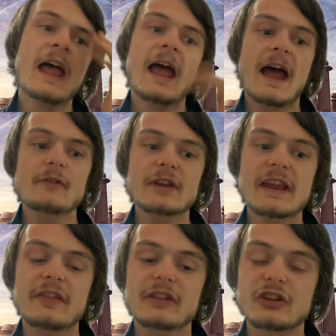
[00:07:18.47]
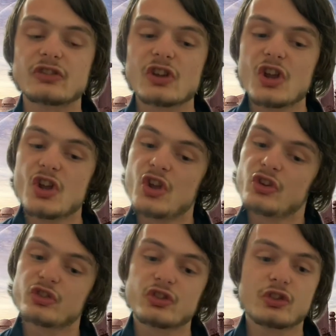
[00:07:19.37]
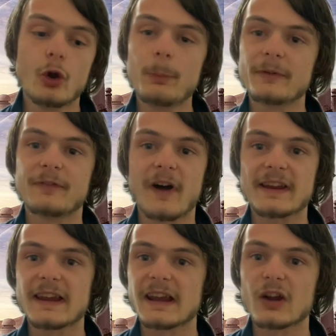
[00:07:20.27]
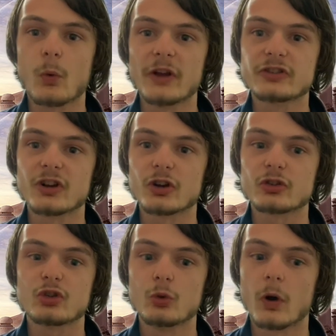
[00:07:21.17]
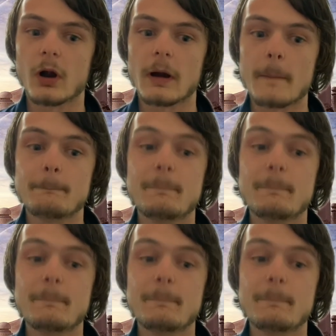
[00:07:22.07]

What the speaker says: having in these stupid fucking Inquisitors who are